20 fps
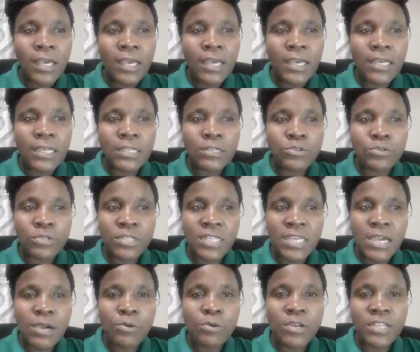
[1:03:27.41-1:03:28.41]
to
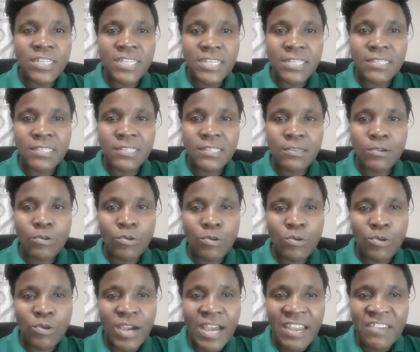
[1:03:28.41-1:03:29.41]
their audience
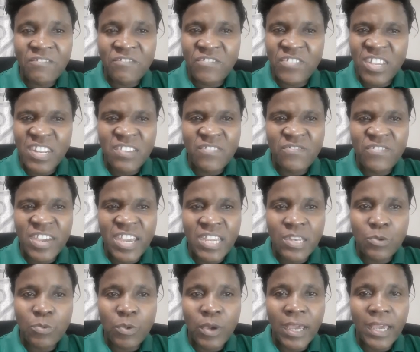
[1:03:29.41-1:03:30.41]
or
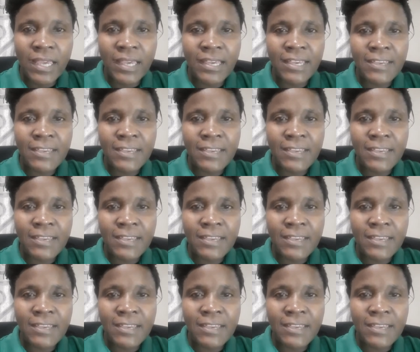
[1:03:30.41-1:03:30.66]
unverified work,